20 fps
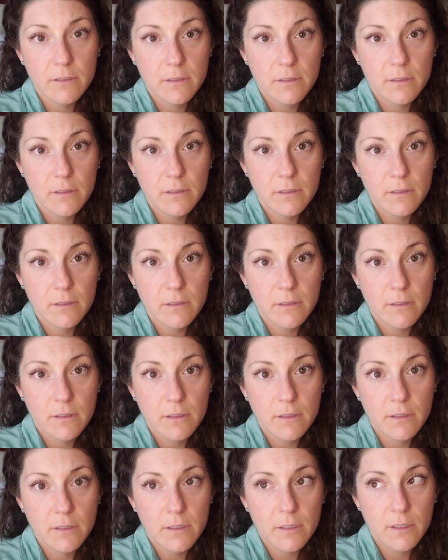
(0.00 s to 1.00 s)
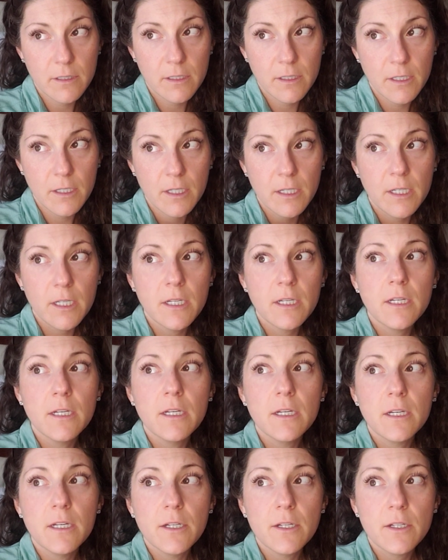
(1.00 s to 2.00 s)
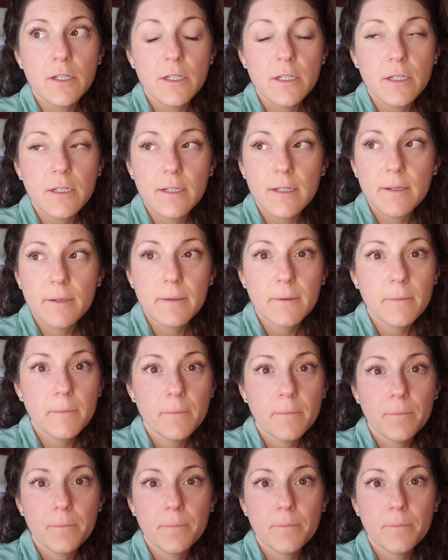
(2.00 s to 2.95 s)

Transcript: (no one is talking)